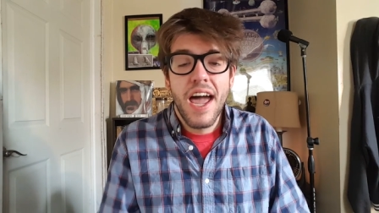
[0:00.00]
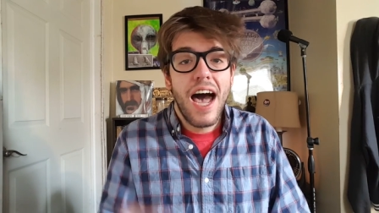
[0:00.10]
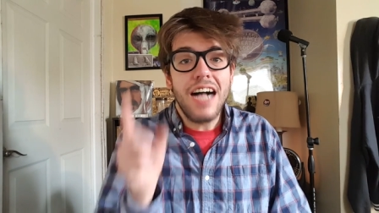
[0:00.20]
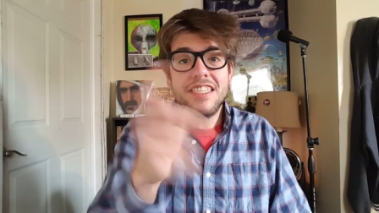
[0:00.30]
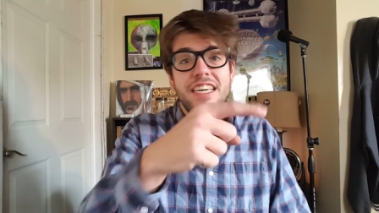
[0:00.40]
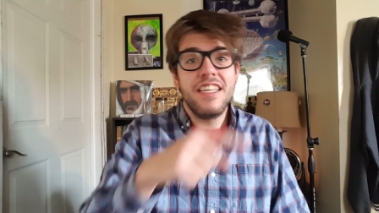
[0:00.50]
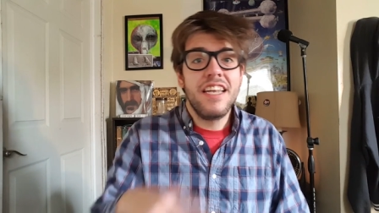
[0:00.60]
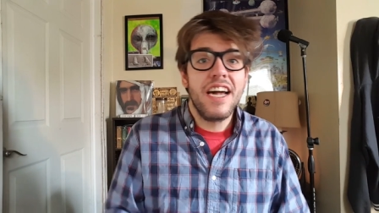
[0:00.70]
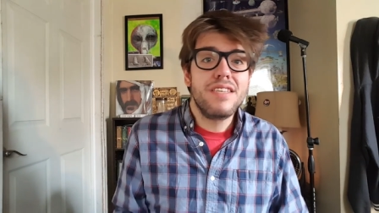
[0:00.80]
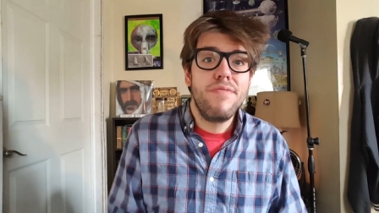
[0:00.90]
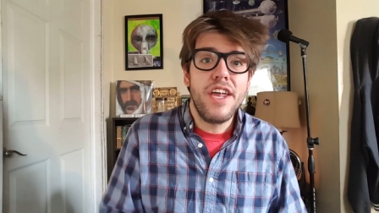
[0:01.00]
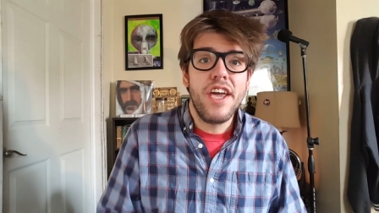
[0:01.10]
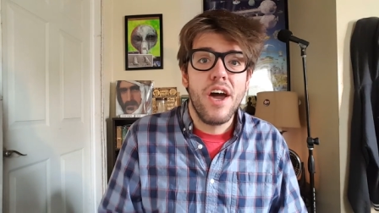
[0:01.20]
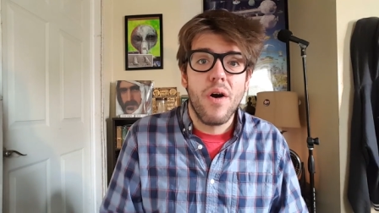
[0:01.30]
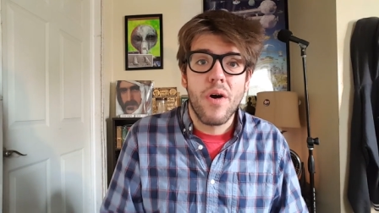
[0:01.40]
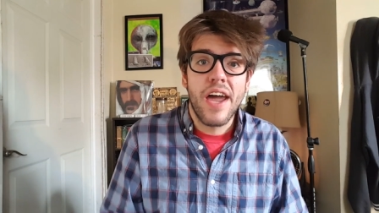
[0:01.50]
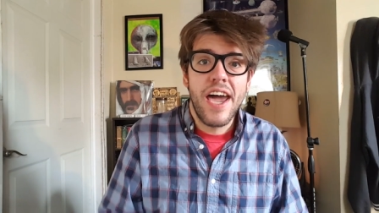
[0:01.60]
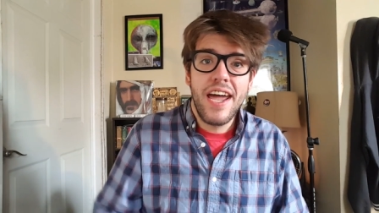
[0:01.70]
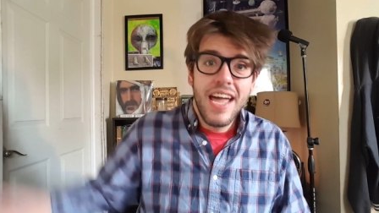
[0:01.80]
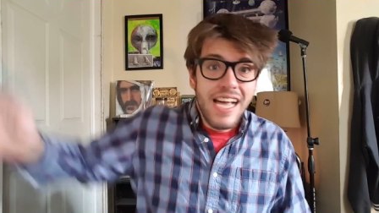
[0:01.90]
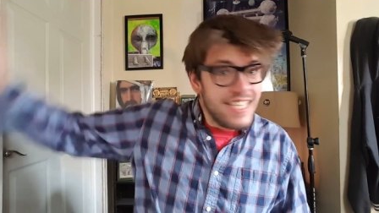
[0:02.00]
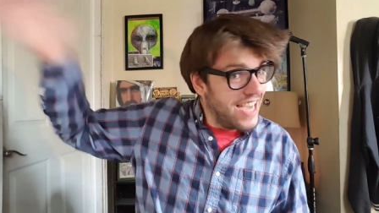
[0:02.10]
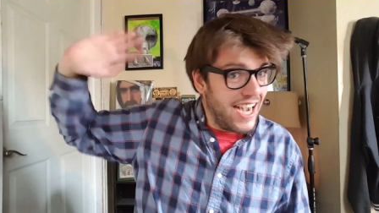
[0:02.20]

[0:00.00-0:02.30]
I'll see you in the next video, okay?